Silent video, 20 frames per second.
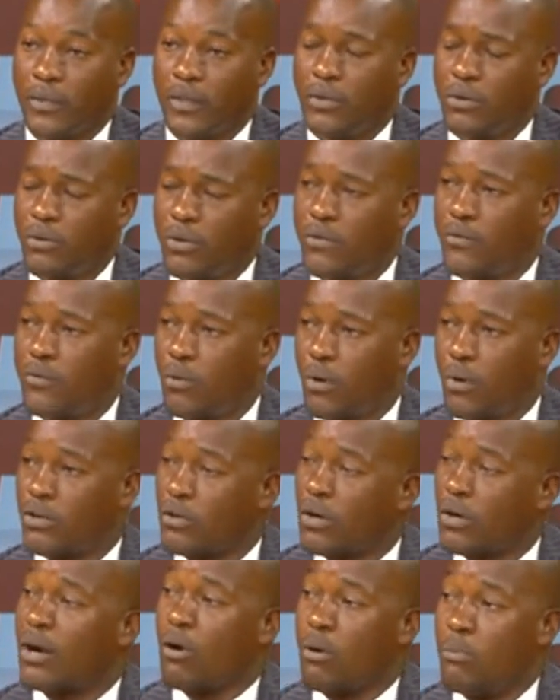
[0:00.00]
the way forward
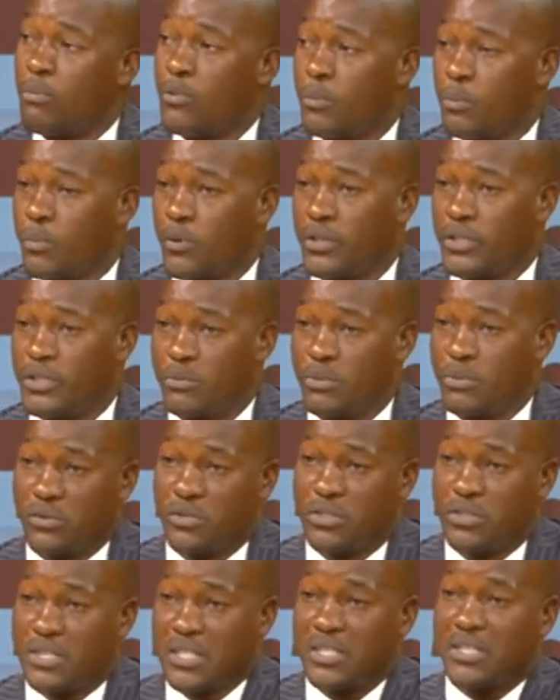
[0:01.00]
or a common policy
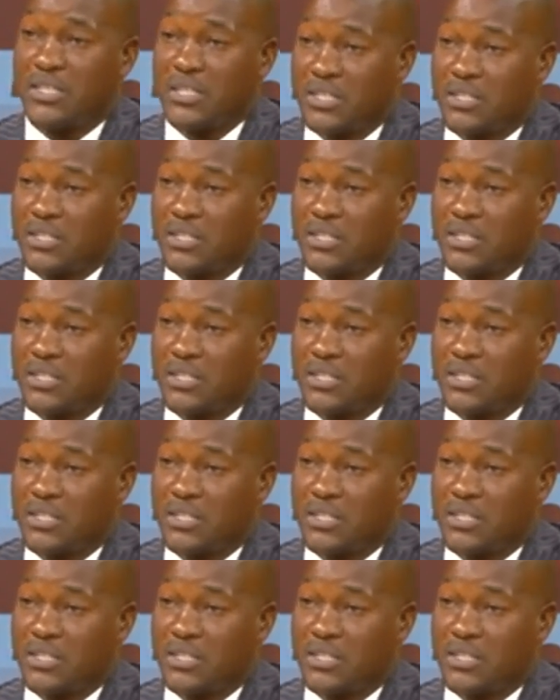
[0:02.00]
because TSC